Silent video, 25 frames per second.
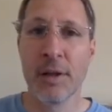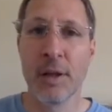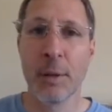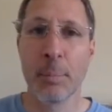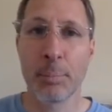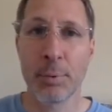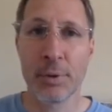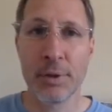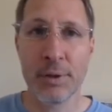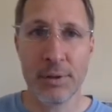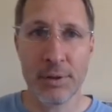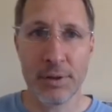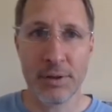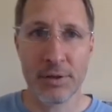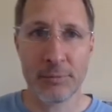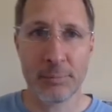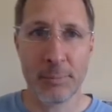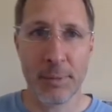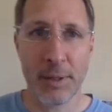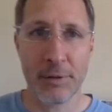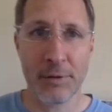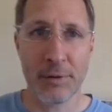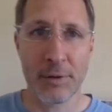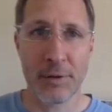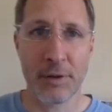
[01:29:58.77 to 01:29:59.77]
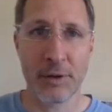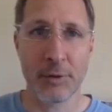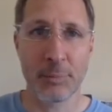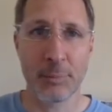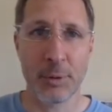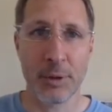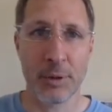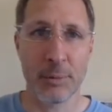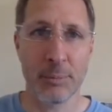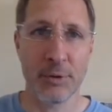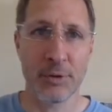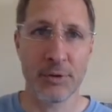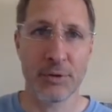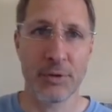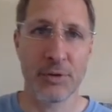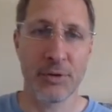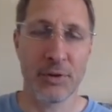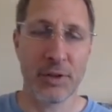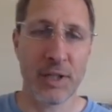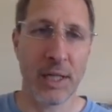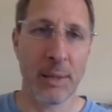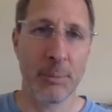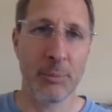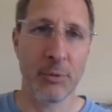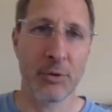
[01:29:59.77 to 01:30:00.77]
The print list method is pretty much the
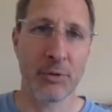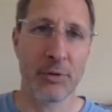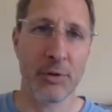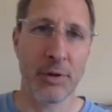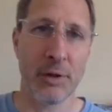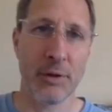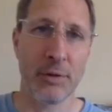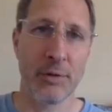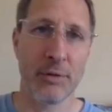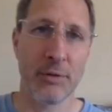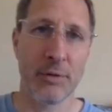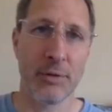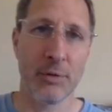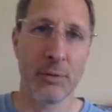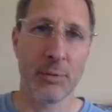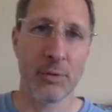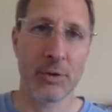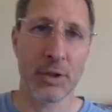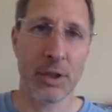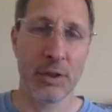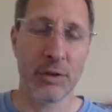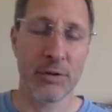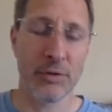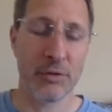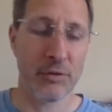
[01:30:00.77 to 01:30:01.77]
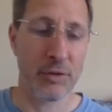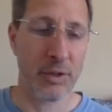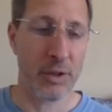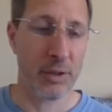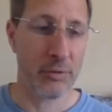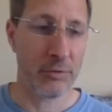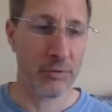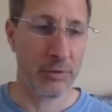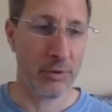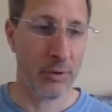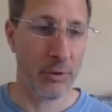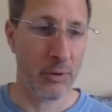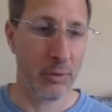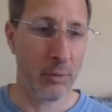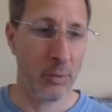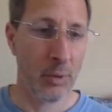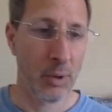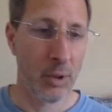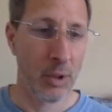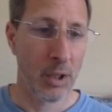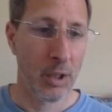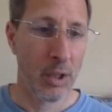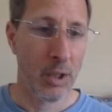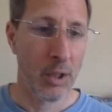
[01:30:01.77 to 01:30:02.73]
same. There's no changes there. So